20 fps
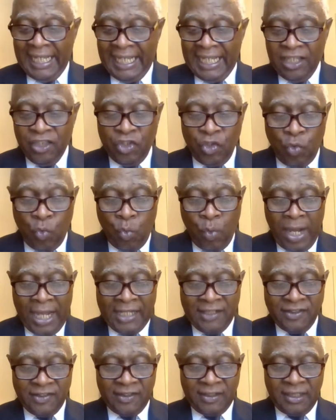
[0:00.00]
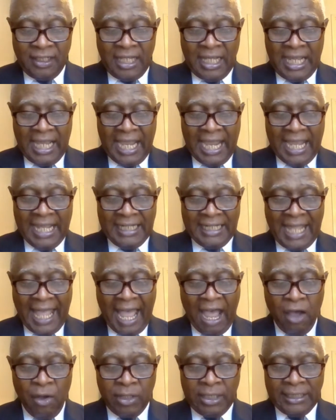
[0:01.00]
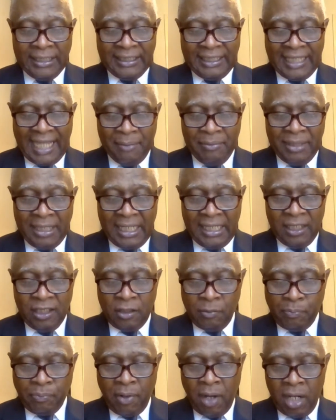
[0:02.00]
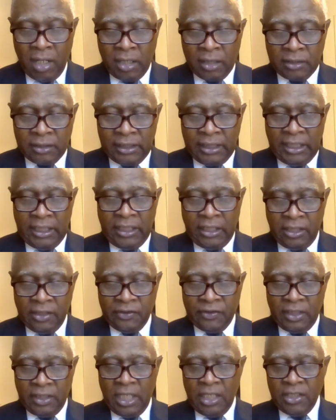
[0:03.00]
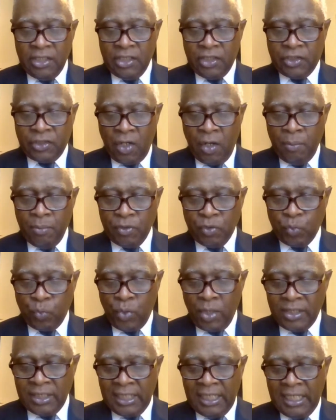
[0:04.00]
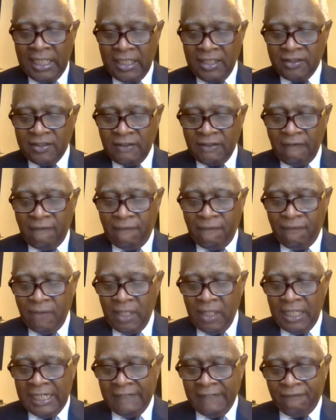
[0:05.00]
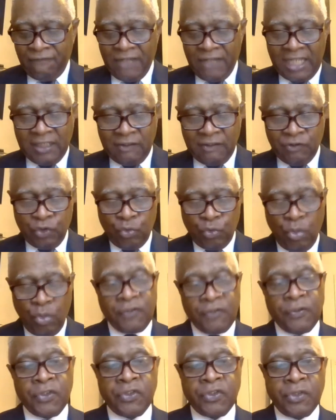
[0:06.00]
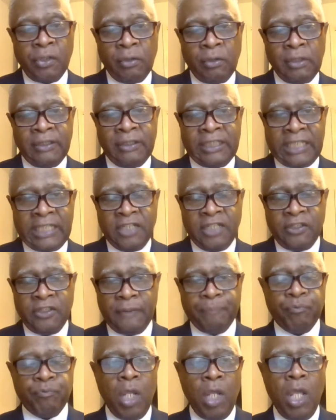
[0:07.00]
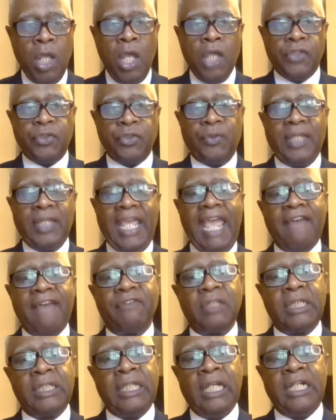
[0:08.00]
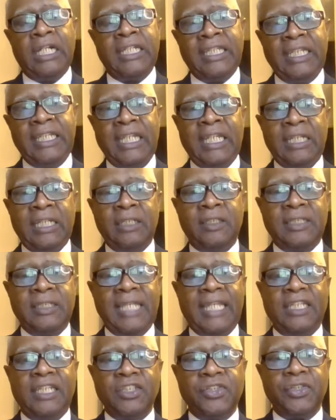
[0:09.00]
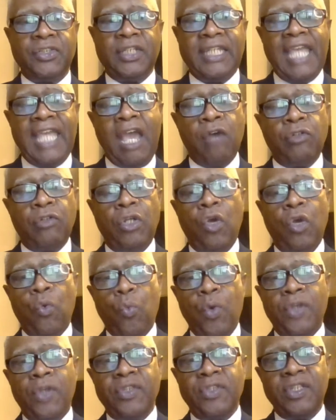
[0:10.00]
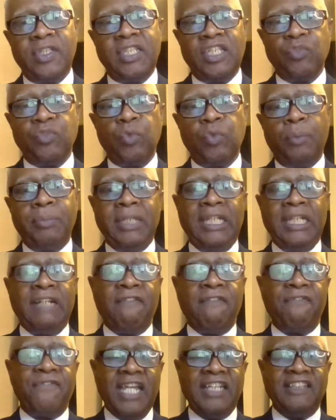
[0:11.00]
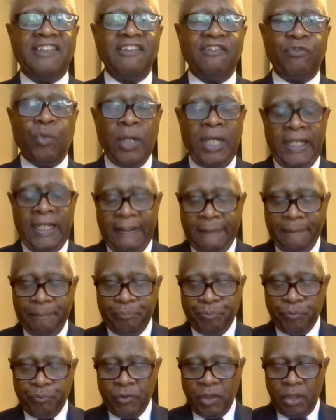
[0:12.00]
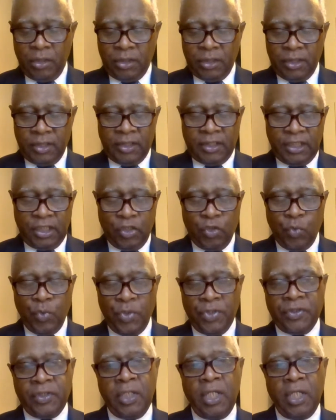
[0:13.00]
in the waste and how contaminated the product is determines whether it is an effective choice for sterilization. So they have to, again, take into account whether this will be an effective way to deal with